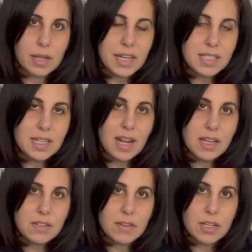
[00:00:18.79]
In
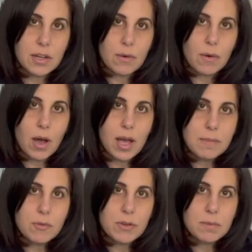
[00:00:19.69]
today's video,
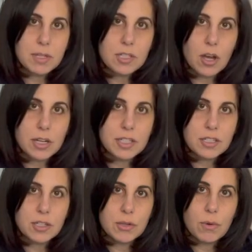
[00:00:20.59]
I'm going to be talking
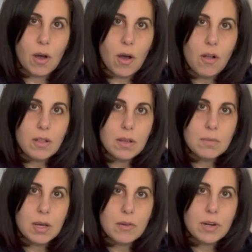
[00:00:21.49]
to you all
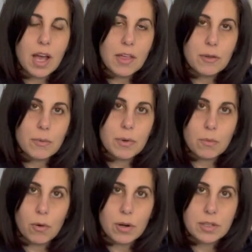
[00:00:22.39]
about other
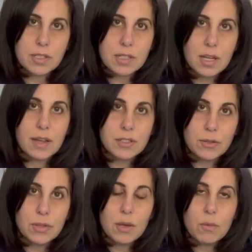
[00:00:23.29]
rewards.
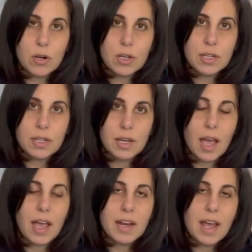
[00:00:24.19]
Do they work?
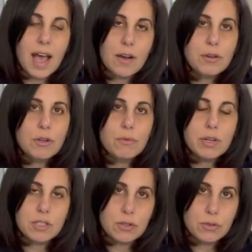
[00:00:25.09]
And how do you
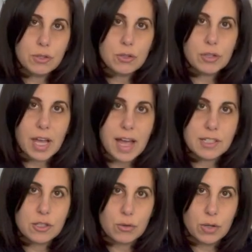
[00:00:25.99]
reduce your
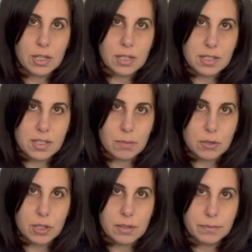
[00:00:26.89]
cat's treat
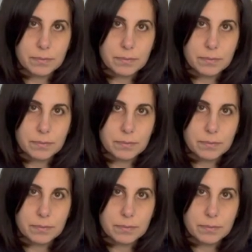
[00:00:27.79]
consumption?